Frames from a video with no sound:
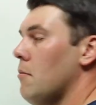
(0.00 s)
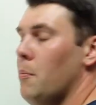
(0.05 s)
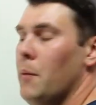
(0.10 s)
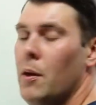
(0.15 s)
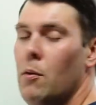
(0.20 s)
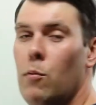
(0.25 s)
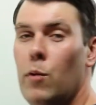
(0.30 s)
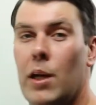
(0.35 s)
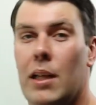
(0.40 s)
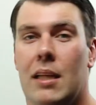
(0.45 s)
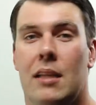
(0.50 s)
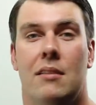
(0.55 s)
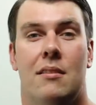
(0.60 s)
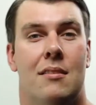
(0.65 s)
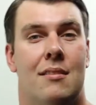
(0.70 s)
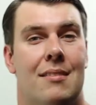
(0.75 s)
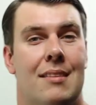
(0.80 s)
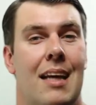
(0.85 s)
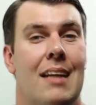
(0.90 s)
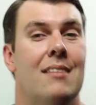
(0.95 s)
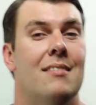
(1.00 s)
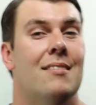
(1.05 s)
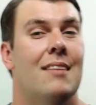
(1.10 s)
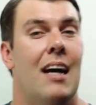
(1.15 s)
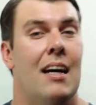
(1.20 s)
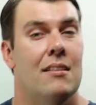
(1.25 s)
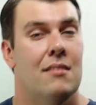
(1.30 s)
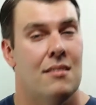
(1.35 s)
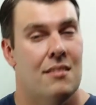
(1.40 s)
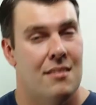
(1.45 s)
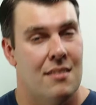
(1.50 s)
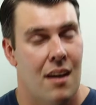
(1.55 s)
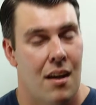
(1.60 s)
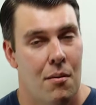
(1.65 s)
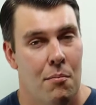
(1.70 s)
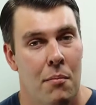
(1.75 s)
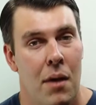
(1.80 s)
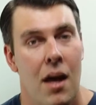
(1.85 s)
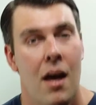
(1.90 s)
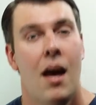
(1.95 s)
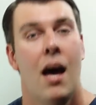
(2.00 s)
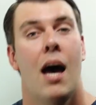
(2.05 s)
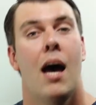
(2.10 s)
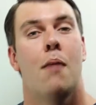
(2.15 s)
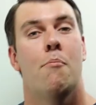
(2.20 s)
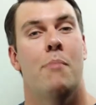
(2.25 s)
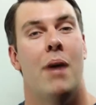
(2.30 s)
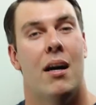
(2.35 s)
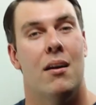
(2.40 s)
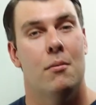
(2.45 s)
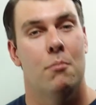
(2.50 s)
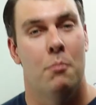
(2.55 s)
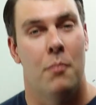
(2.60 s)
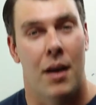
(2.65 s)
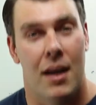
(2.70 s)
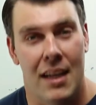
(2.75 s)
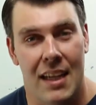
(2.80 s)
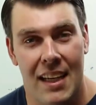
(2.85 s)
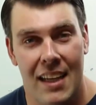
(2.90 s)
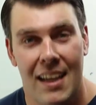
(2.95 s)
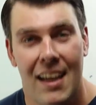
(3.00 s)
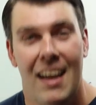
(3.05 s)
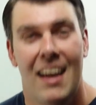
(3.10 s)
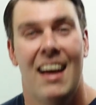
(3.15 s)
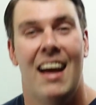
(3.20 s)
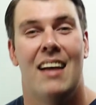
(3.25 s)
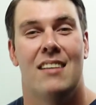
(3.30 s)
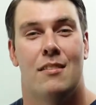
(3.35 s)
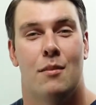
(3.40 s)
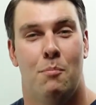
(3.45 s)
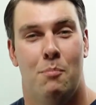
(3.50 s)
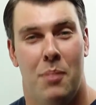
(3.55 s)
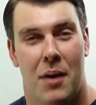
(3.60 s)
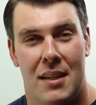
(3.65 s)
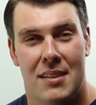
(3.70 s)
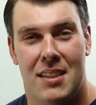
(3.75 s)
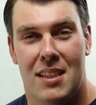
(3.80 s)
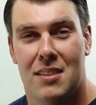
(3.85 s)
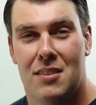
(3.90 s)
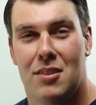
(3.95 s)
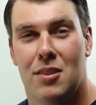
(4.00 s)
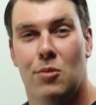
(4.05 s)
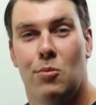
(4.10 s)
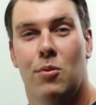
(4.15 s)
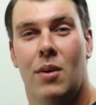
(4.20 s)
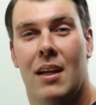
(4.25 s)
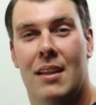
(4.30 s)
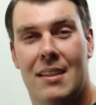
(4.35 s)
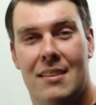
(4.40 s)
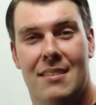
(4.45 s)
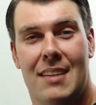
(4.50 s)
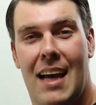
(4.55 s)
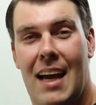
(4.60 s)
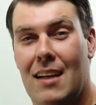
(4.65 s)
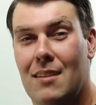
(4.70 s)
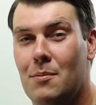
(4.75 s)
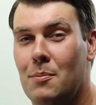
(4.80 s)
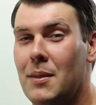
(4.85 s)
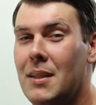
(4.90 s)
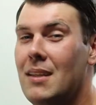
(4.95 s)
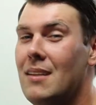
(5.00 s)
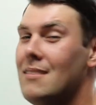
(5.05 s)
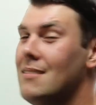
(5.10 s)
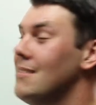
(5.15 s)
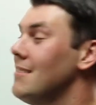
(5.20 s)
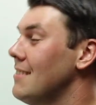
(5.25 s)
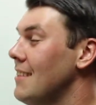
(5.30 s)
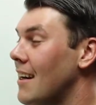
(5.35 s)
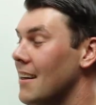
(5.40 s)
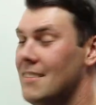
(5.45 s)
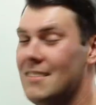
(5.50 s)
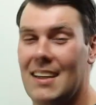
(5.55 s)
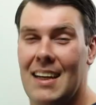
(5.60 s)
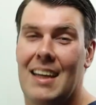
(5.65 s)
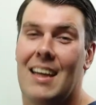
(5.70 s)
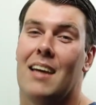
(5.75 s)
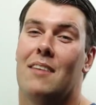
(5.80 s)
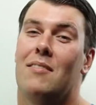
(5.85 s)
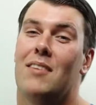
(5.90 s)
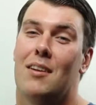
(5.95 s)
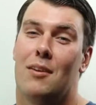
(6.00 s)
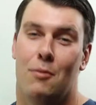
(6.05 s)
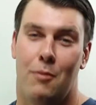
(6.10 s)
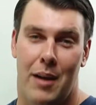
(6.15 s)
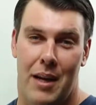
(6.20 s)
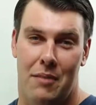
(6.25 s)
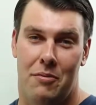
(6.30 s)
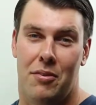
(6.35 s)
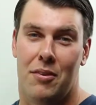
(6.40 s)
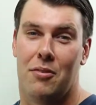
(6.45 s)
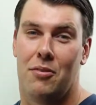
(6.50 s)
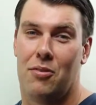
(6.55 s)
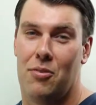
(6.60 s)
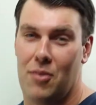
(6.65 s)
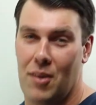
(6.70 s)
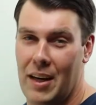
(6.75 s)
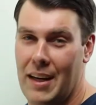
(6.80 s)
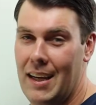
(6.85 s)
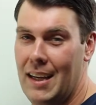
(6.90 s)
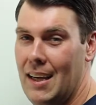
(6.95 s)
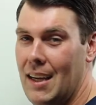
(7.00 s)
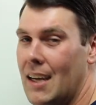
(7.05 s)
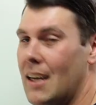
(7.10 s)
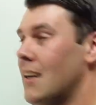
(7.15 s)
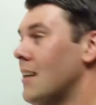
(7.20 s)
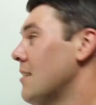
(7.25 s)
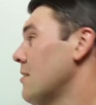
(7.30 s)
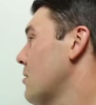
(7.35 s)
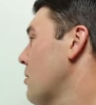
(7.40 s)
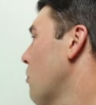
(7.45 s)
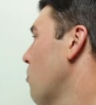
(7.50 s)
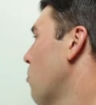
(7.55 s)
to be willing to set aside some amount of money as a budget to run these ads because Zucks ain't giving it away for free. So